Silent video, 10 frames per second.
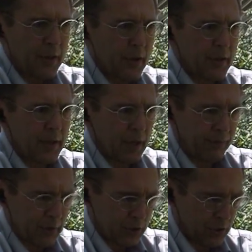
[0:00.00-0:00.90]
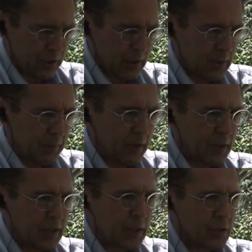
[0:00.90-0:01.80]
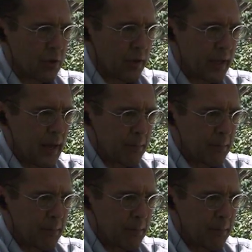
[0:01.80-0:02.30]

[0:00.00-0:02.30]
the official conspiracy story?